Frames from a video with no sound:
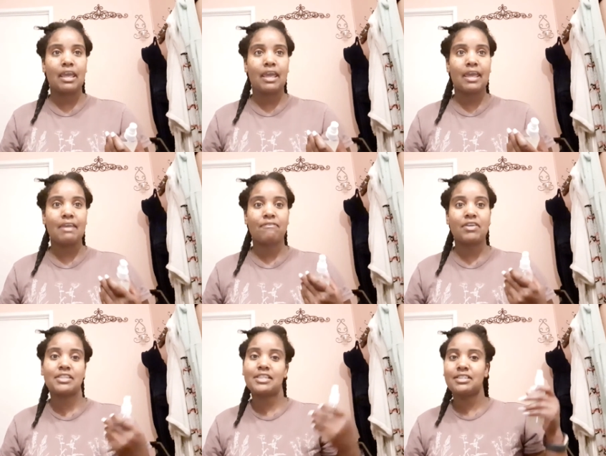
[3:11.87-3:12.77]
if it
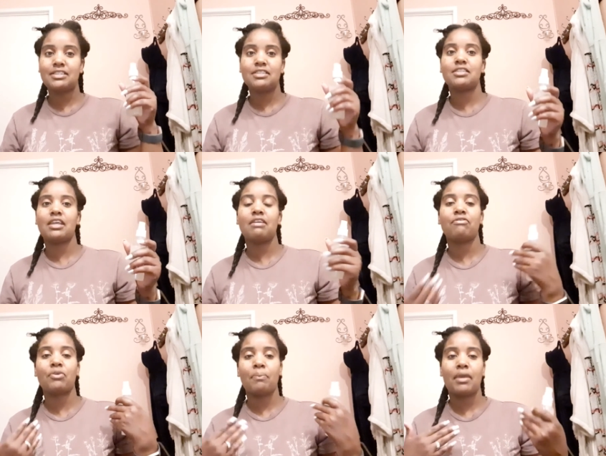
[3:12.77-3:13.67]
doesn't stink,
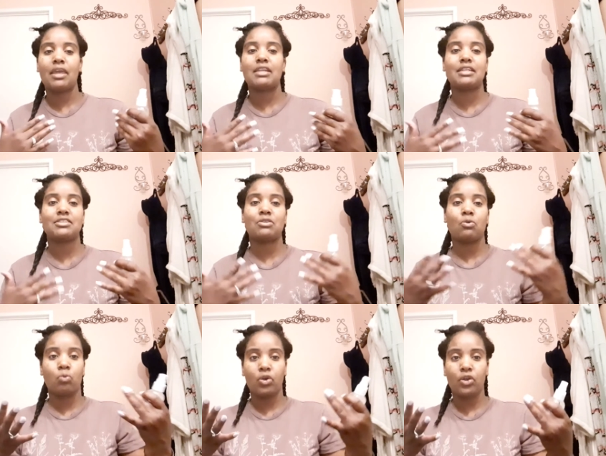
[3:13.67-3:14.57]
for me, it doesn't
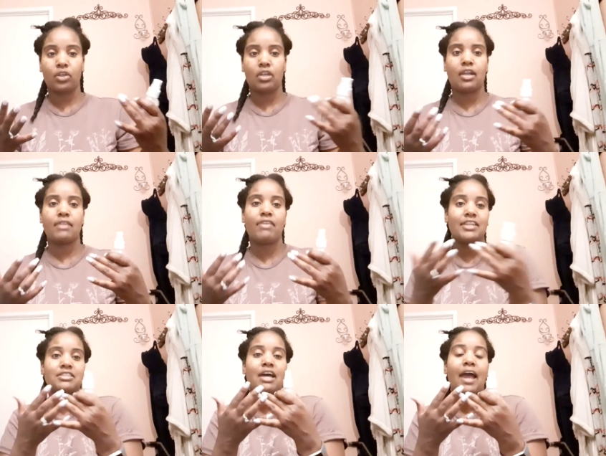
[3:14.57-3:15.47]
work. And
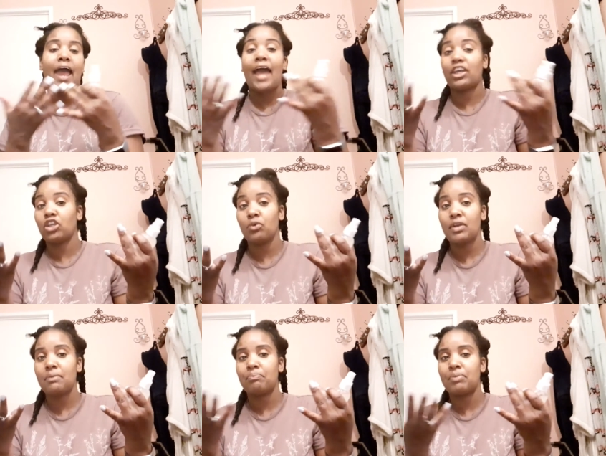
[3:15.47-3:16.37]
that's not
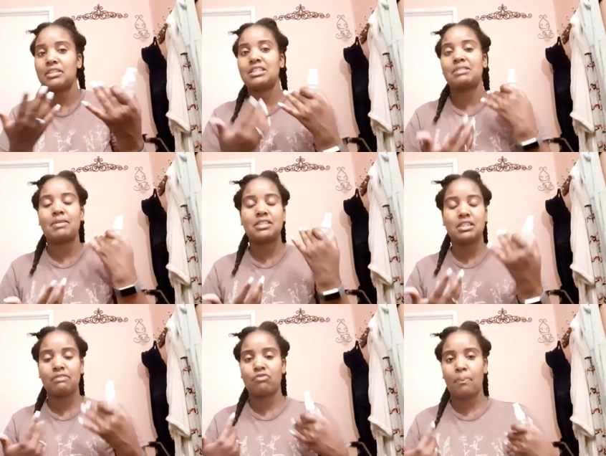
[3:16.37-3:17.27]
accurate, but just
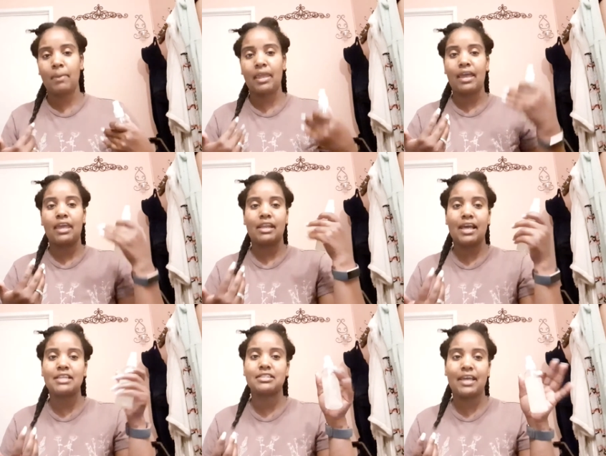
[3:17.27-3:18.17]
mentally for me, it
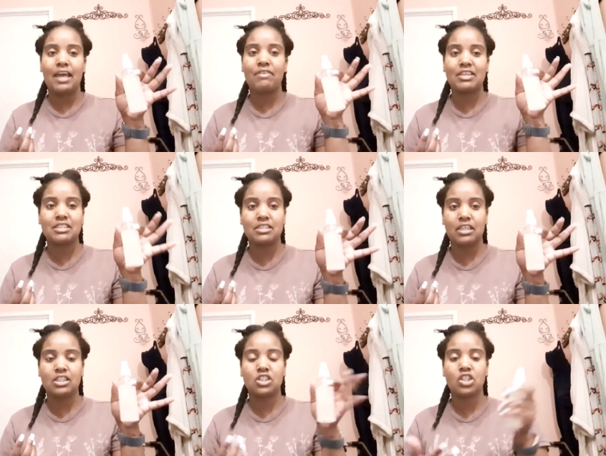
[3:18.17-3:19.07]
has to have a
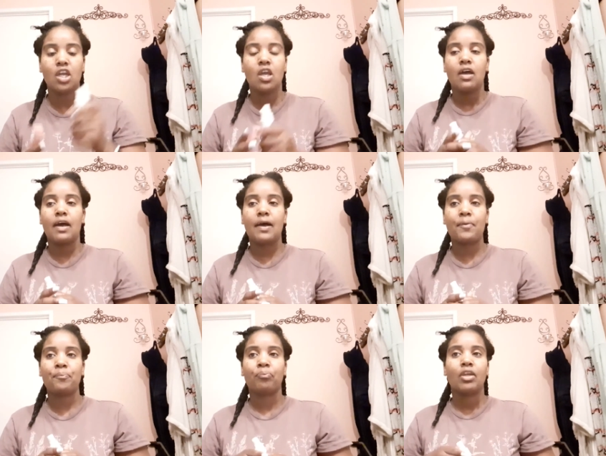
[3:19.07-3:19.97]
stench.
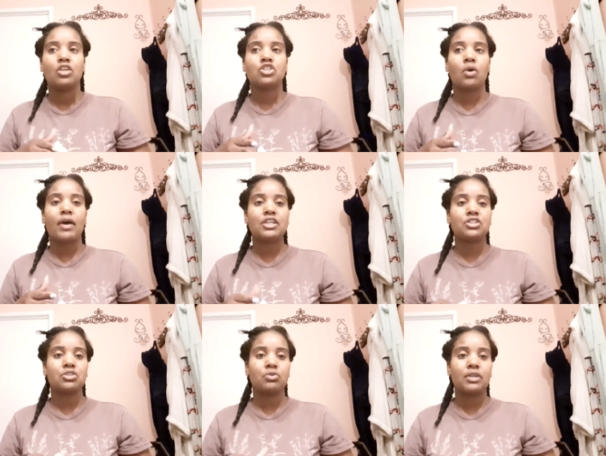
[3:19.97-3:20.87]
So I
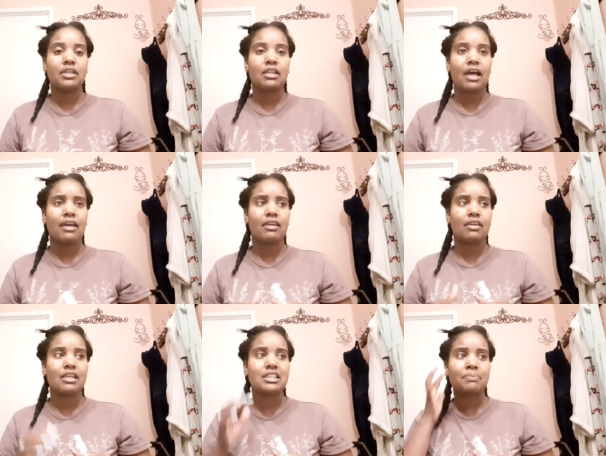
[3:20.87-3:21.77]
do it.
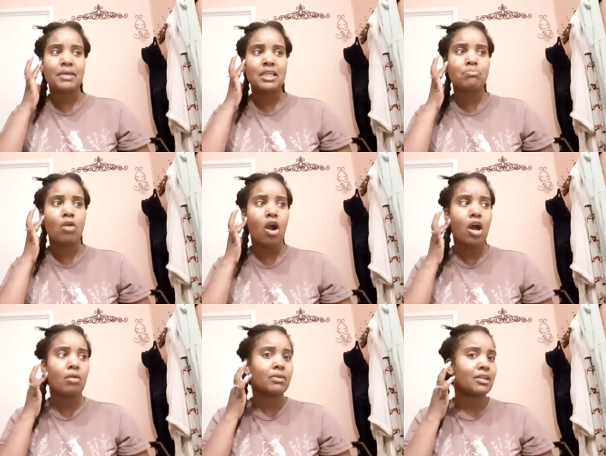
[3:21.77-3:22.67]
It's been
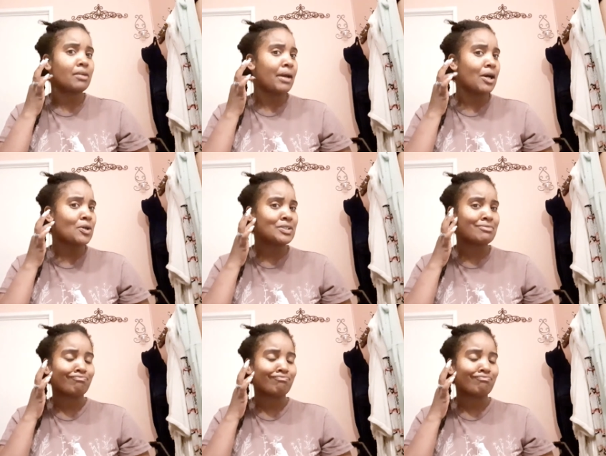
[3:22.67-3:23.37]
probably about